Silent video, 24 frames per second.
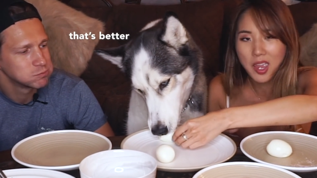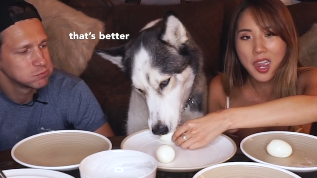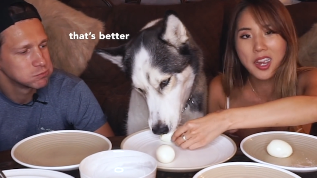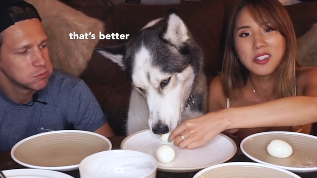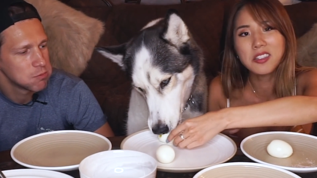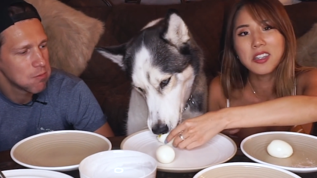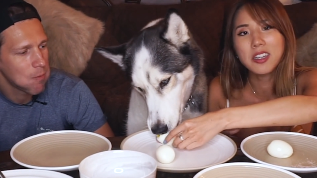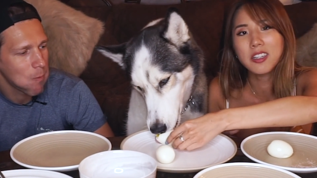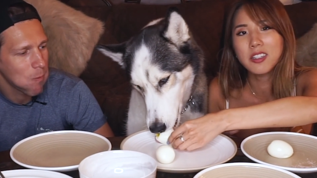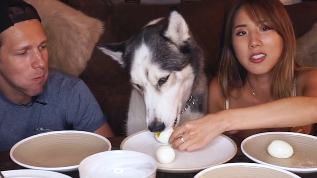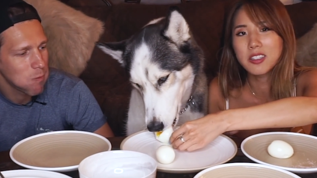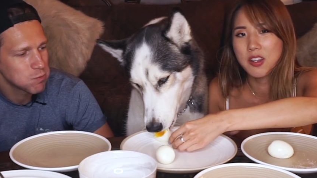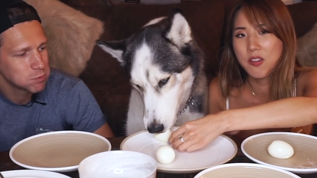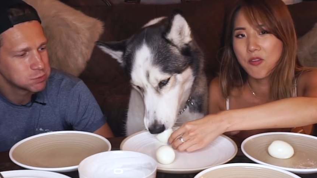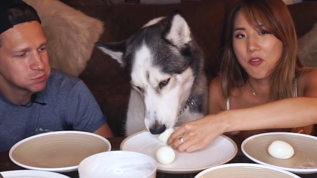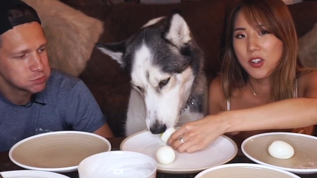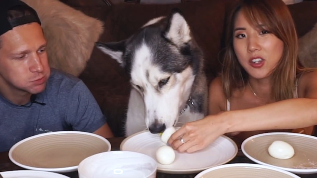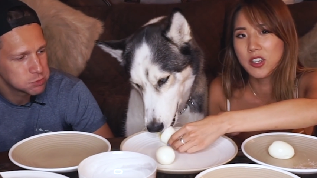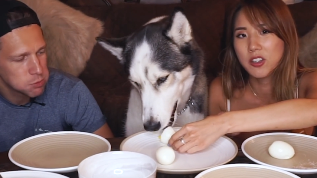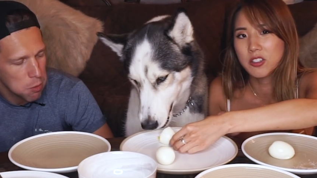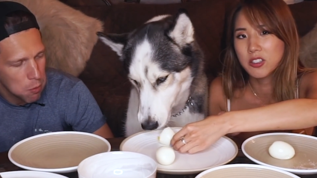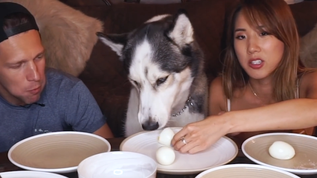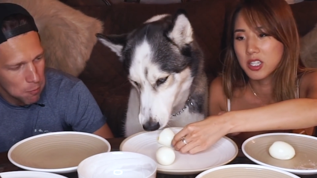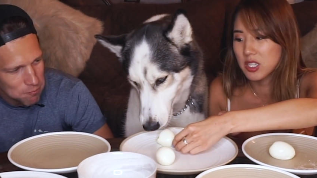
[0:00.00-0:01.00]
Speaker 1: Technical
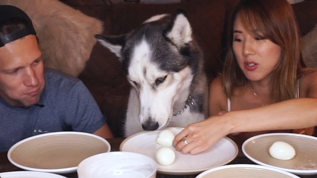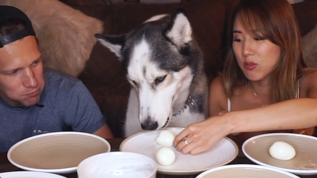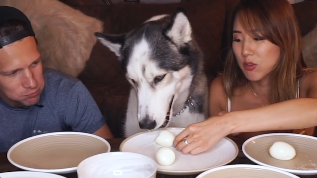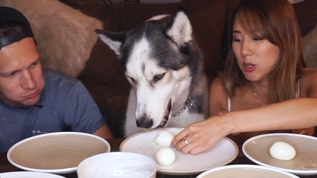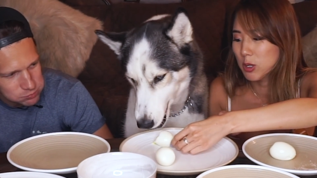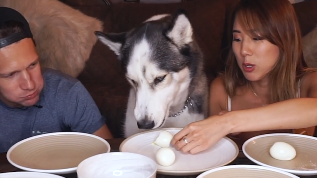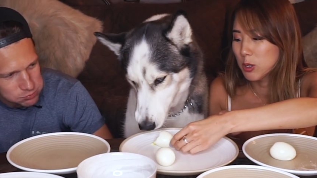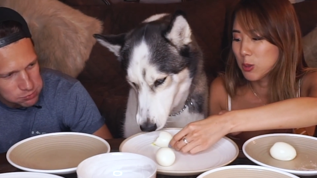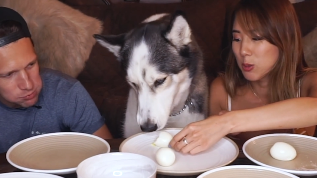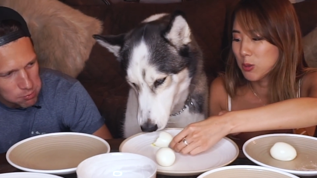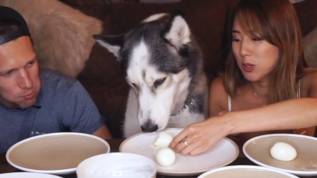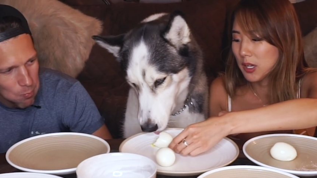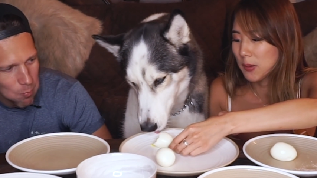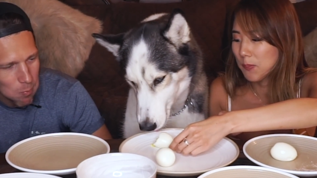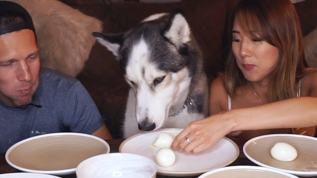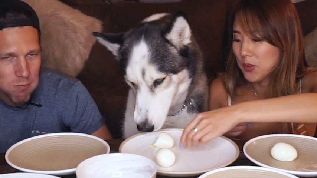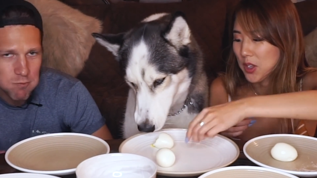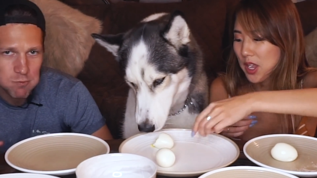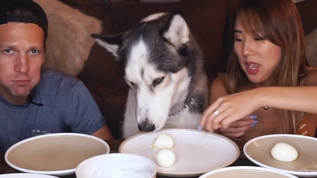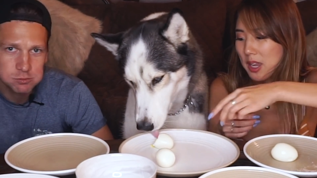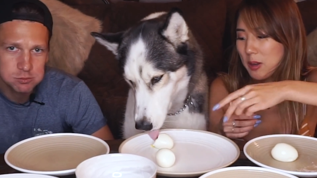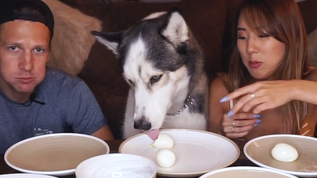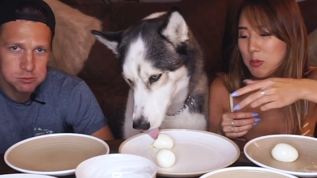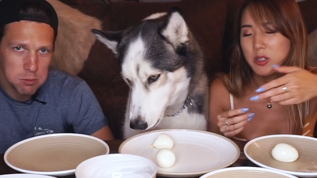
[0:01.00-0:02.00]
difficulties for Louis.
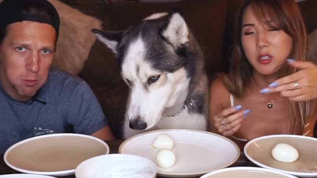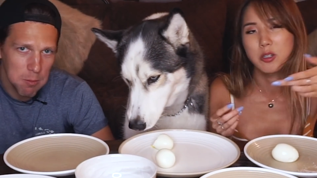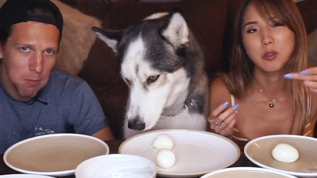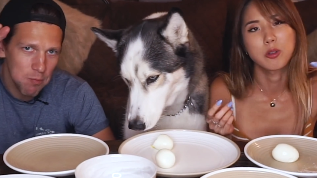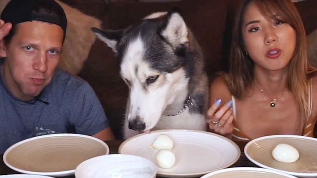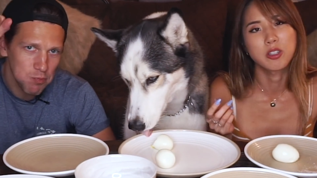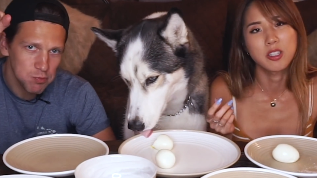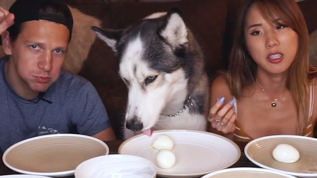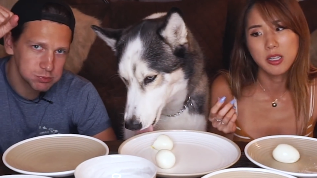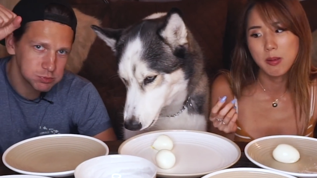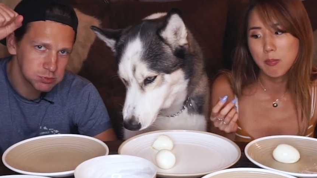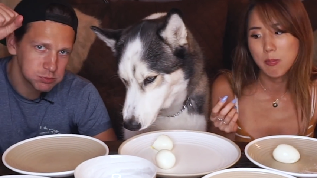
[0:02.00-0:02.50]
The egg was too